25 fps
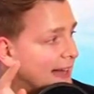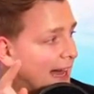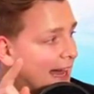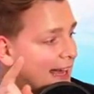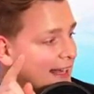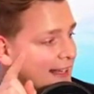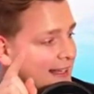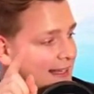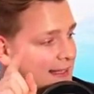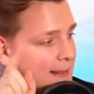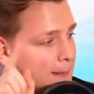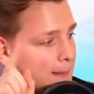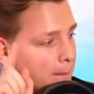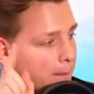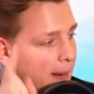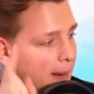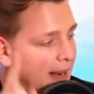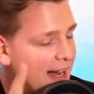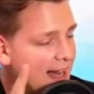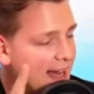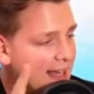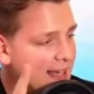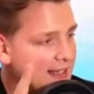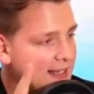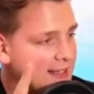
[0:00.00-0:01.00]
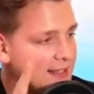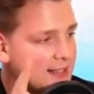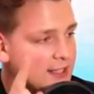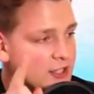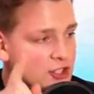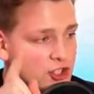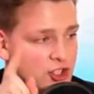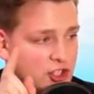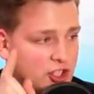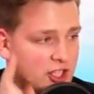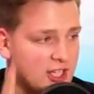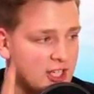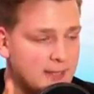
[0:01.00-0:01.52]
I can buy
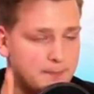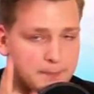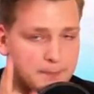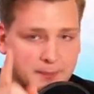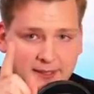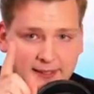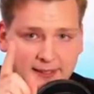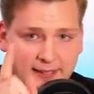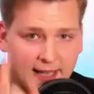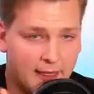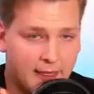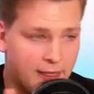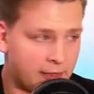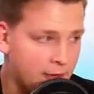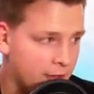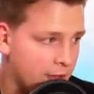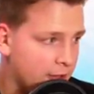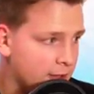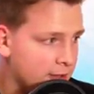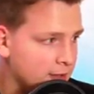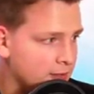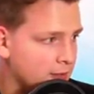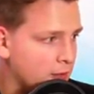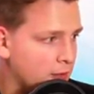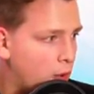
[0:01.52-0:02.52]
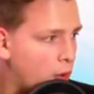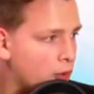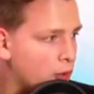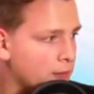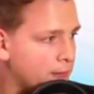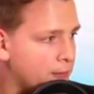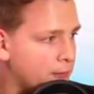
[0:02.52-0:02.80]
cheap Tether on,